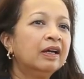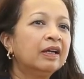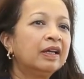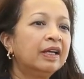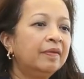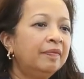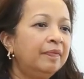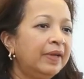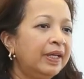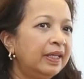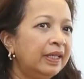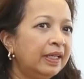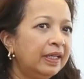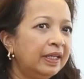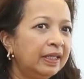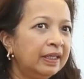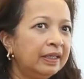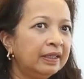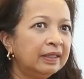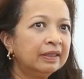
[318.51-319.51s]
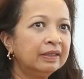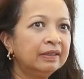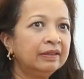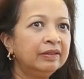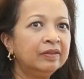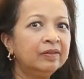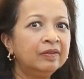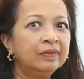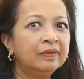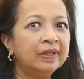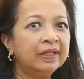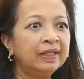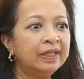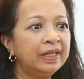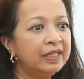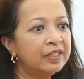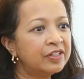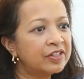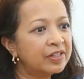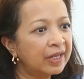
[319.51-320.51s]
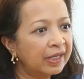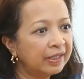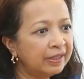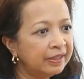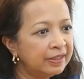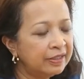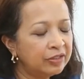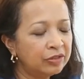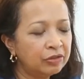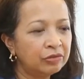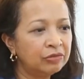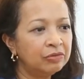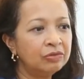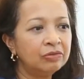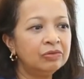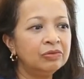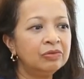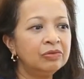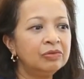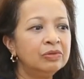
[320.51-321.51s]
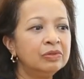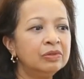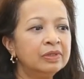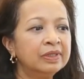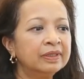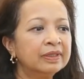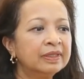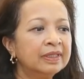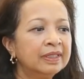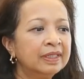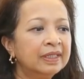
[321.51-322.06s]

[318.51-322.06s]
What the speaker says: campaigning, you know, at age 92,